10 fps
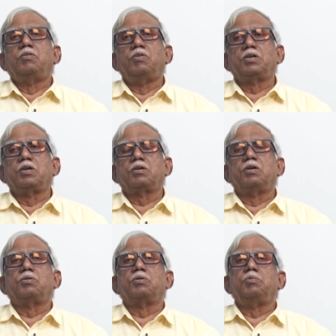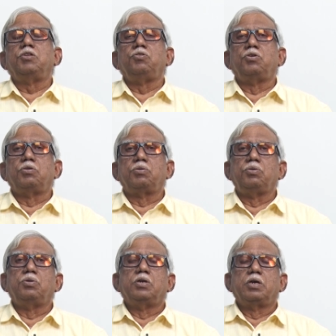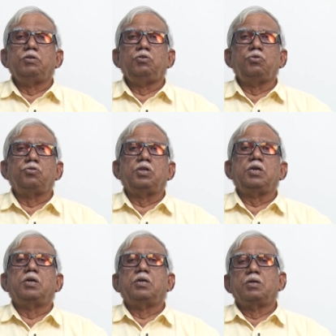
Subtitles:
Vector control means you have to use the